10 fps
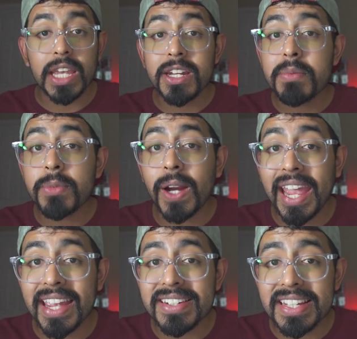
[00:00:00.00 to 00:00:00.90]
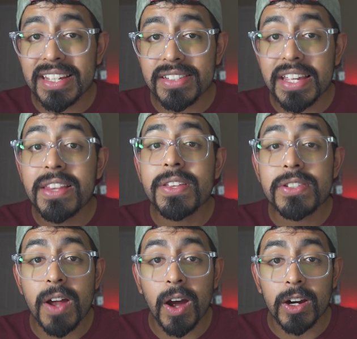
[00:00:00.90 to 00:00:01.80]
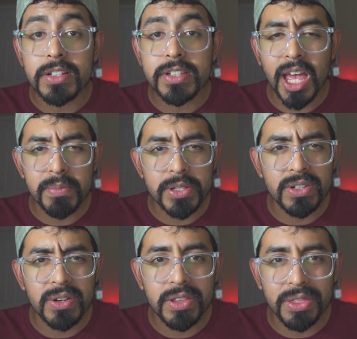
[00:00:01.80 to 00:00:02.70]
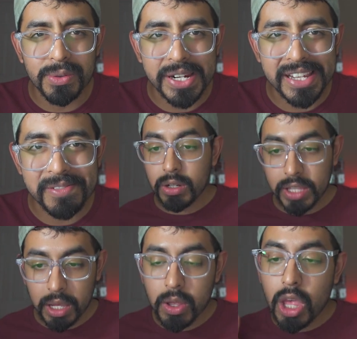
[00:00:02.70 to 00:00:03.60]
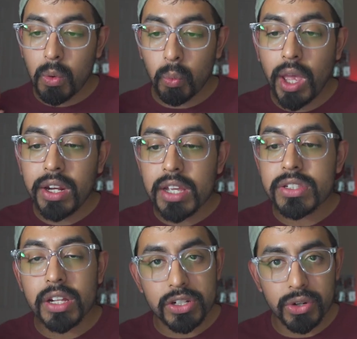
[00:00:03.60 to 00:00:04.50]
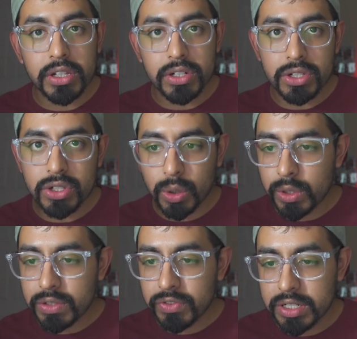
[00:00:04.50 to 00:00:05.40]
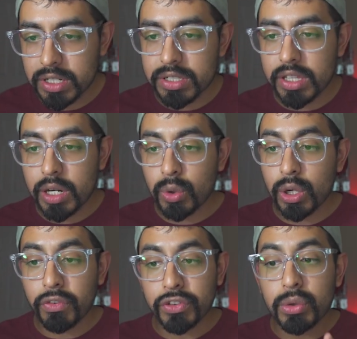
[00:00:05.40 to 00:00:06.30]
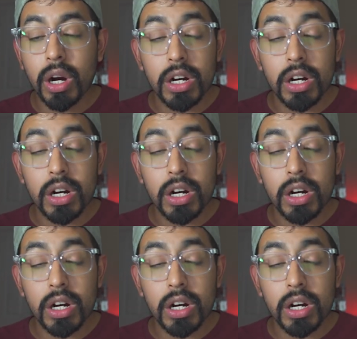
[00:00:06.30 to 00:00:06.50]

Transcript: In number 8 is In the Stars, episode 3. Okay, when I saw the trailer to Star Wars Visions, there were a few